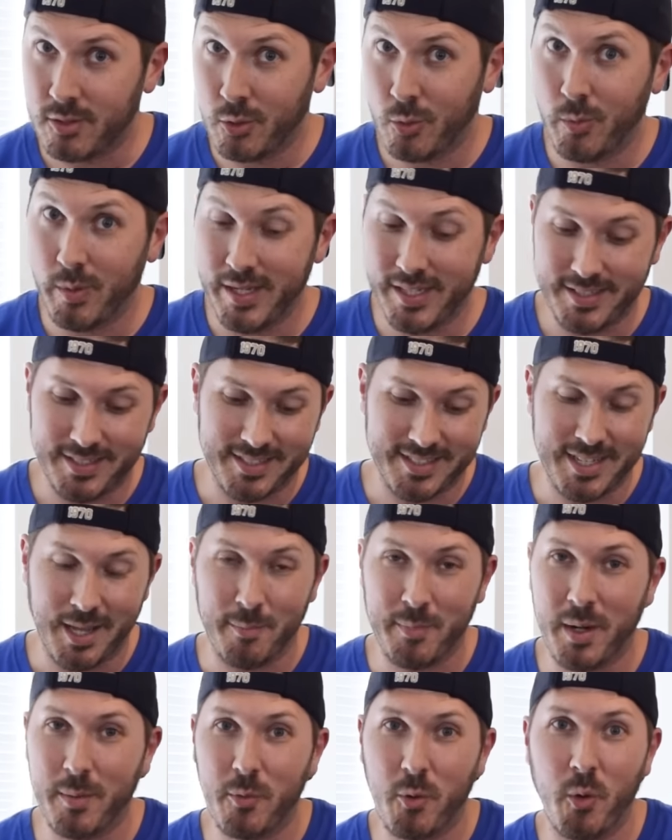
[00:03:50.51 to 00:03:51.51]
Two weeks, it's
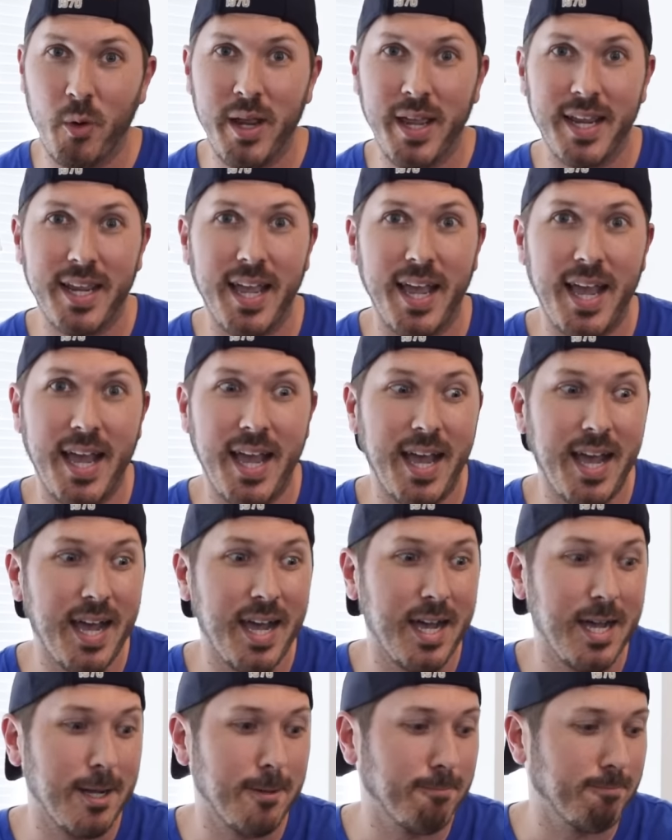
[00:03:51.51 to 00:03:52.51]
coming up quick.
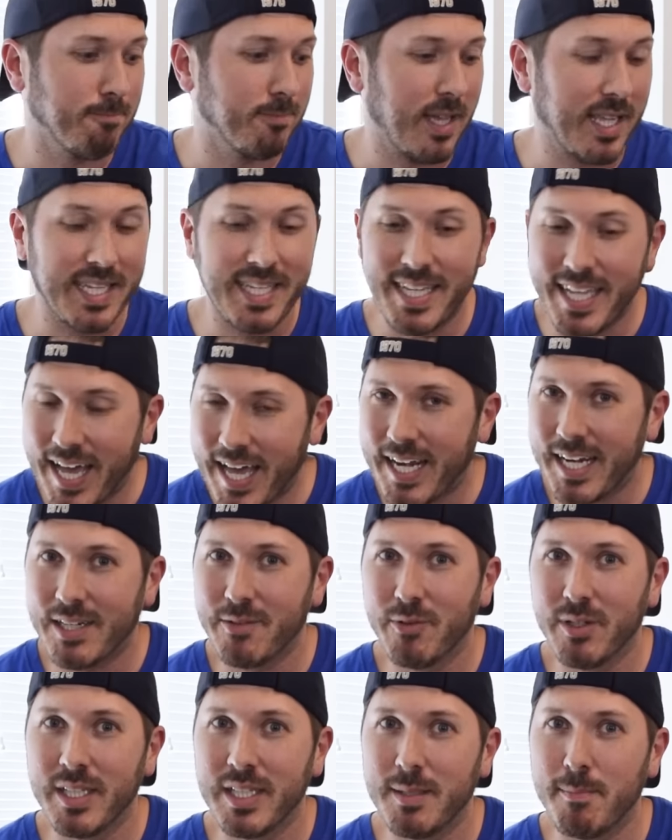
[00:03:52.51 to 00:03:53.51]
Um, I gotta
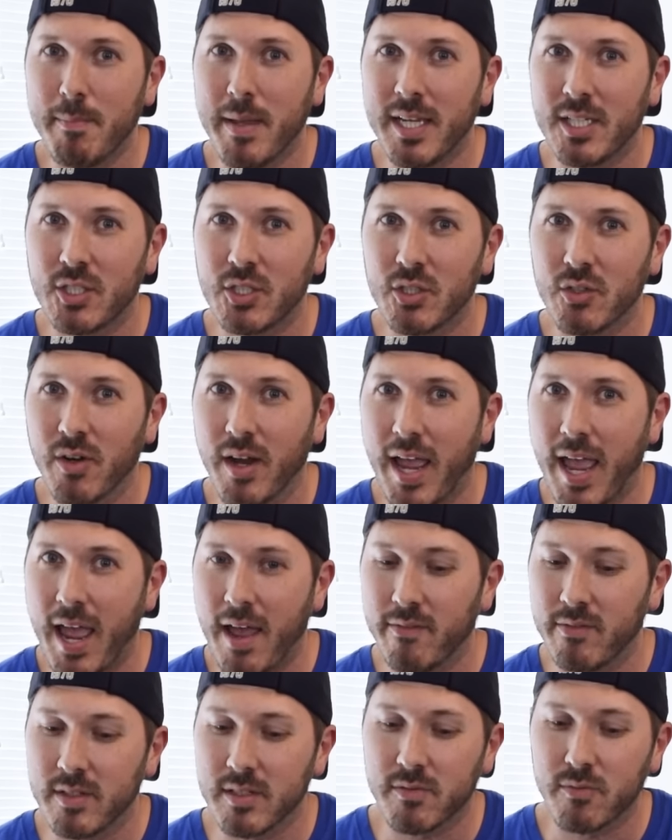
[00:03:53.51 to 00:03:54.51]
really make sure I
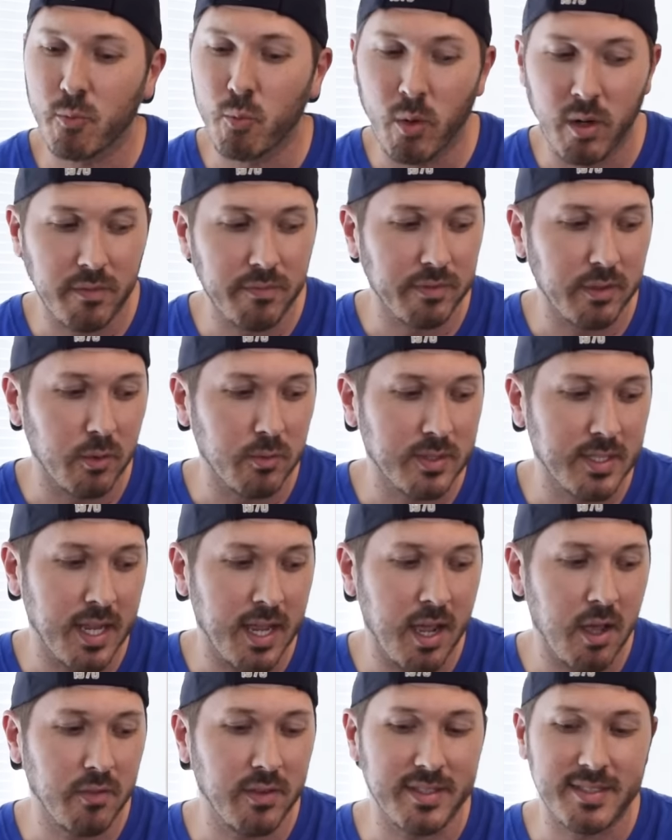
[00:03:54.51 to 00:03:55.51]
have this workflow
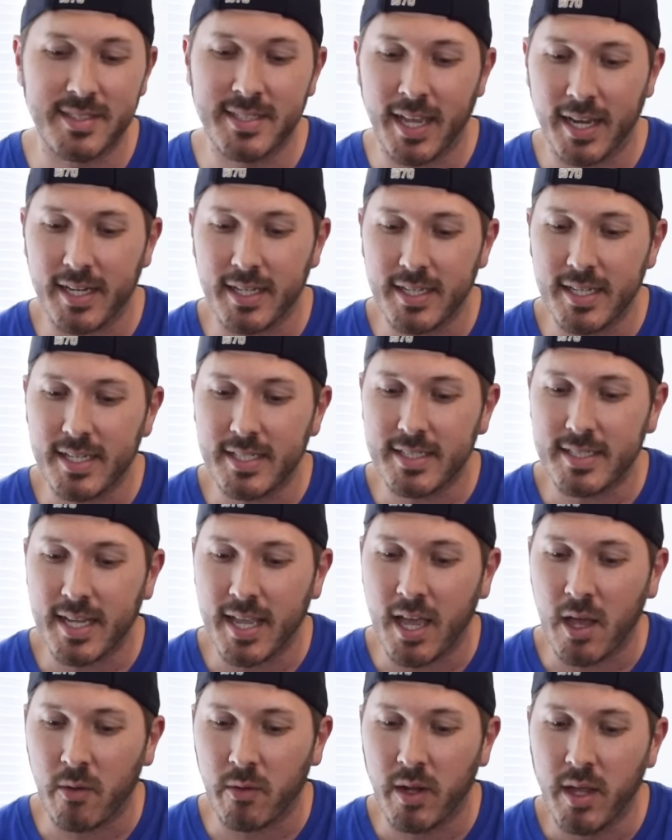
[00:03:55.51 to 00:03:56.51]
down, the technique
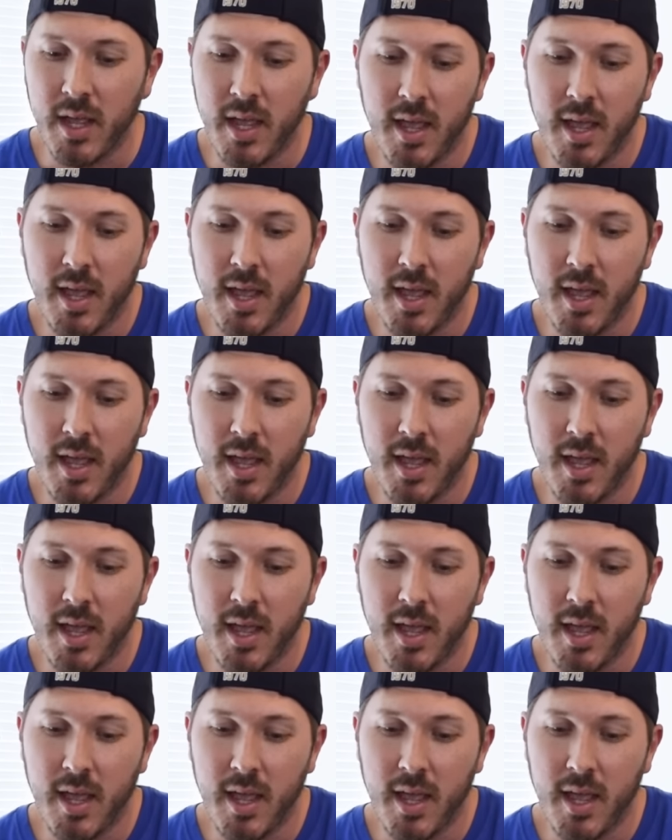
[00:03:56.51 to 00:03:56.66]
down.